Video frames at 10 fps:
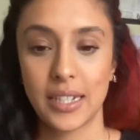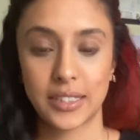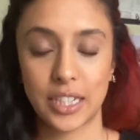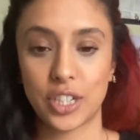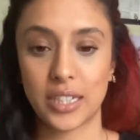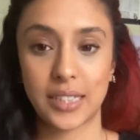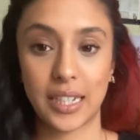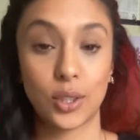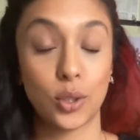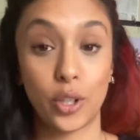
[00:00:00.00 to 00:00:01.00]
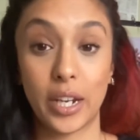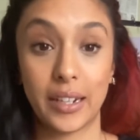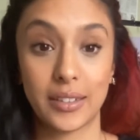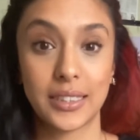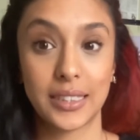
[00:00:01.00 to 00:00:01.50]
such as like
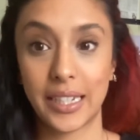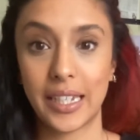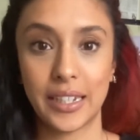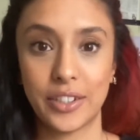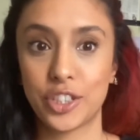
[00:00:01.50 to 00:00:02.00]
learning, Sikhi,